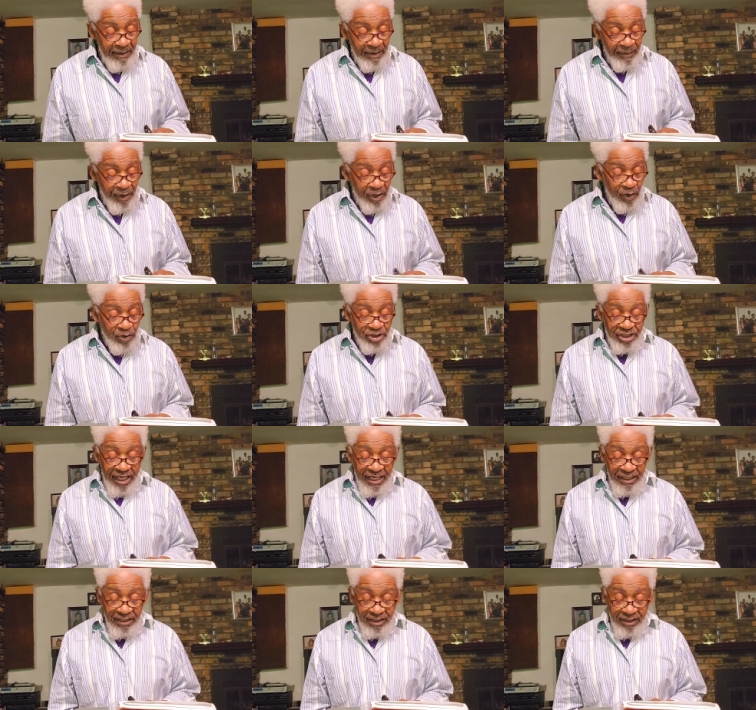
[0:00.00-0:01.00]
But those
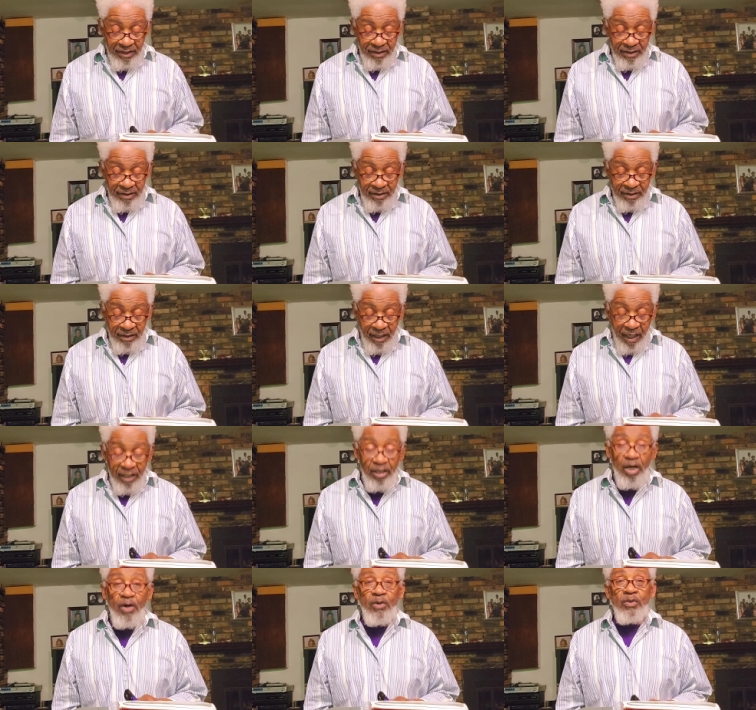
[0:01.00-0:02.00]
changes are
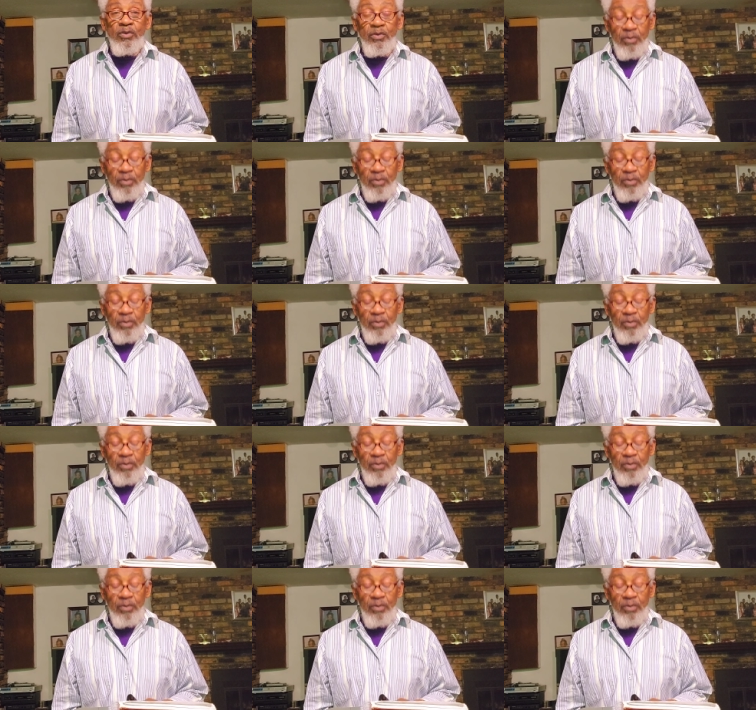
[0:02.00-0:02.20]
known